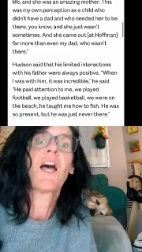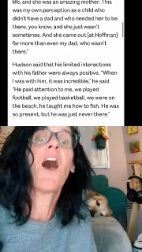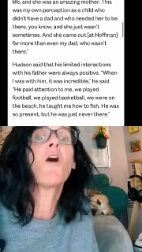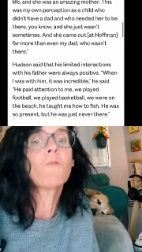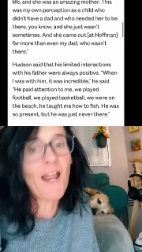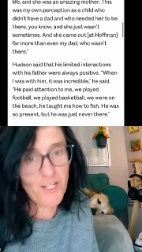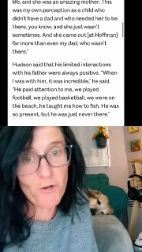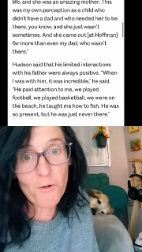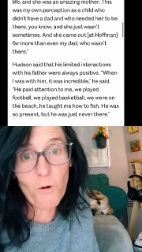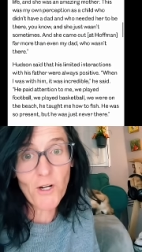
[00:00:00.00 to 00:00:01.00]
Oh, right.
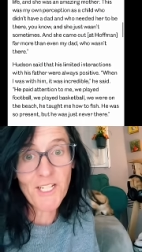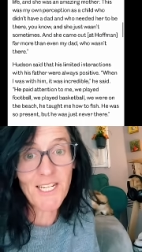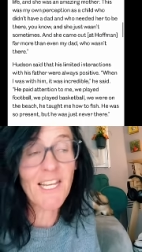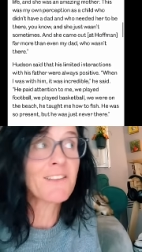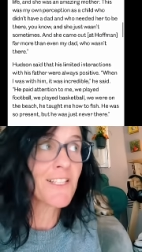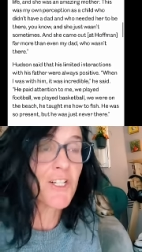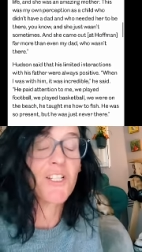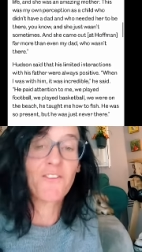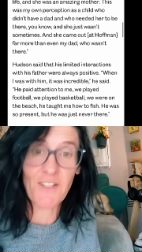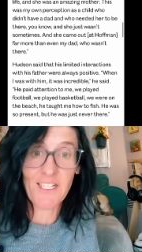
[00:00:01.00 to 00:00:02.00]
You're working and
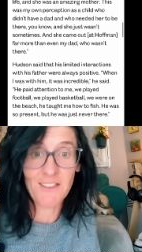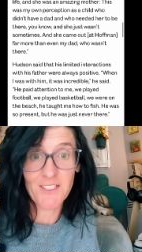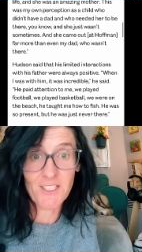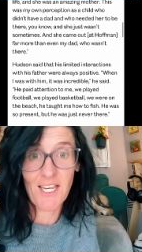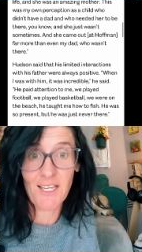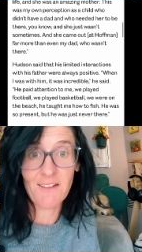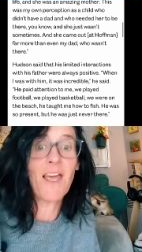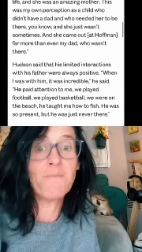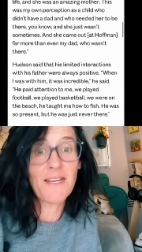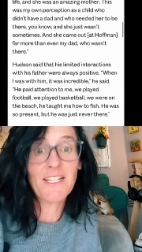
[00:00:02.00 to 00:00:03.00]
literally feeding this kid
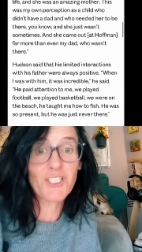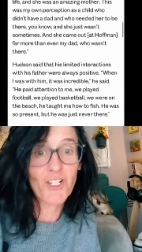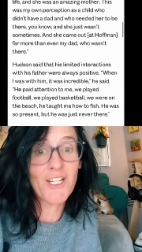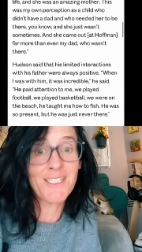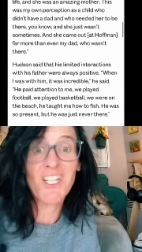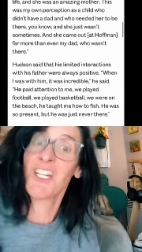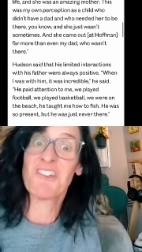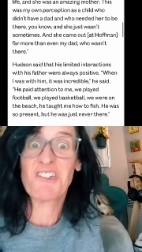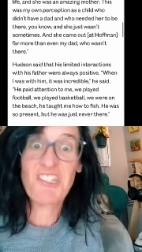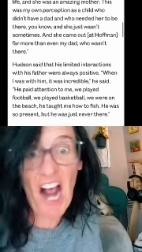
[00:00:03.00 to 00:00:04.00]
and making sure he
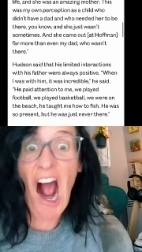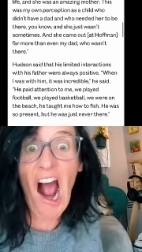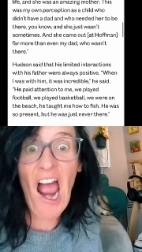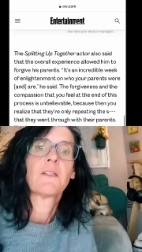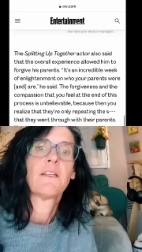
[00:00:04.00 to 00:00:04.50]
didn't die.